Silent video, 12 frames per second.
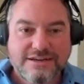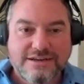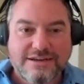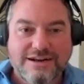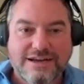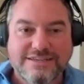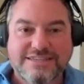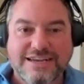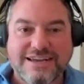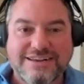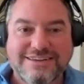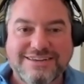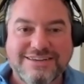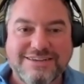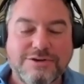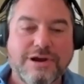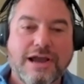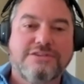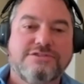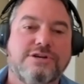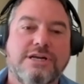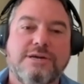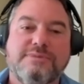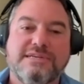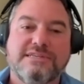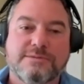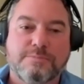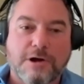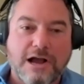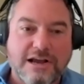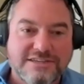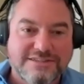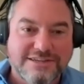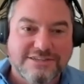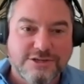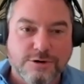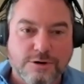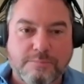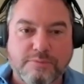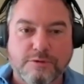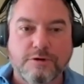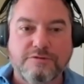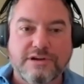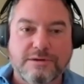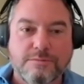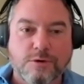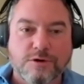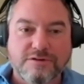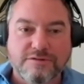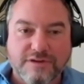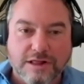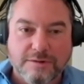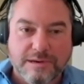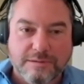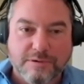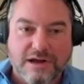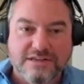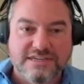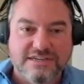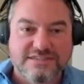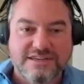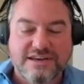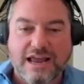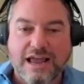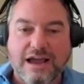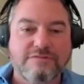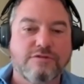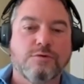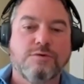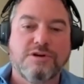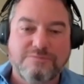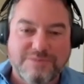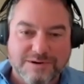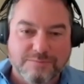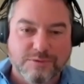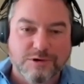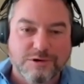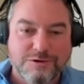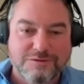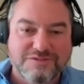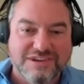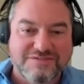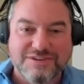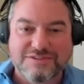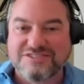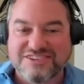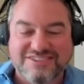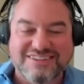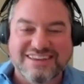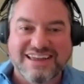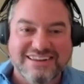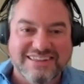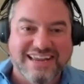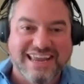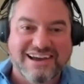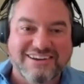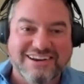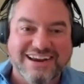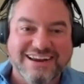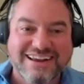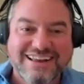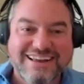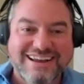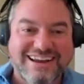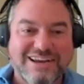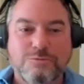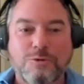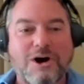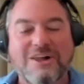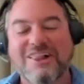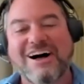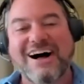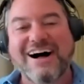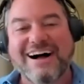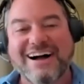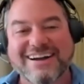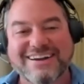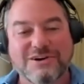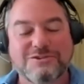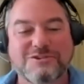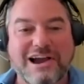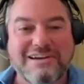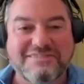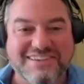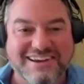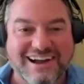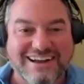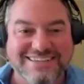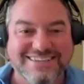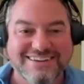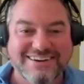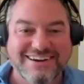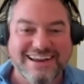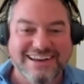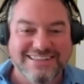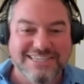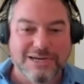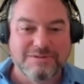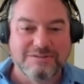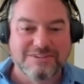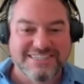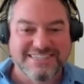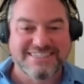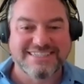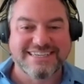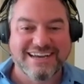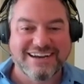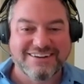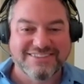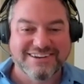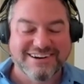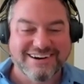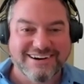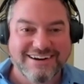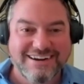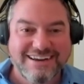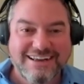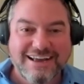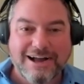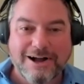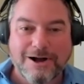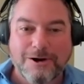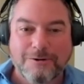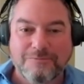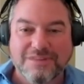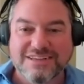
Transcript: And I said, you guys are going to be surprised that you're approving more development projects than ever would have been approved if you'd just stayed in the county. And voila, go drive to Costco today and tell me what you see out there.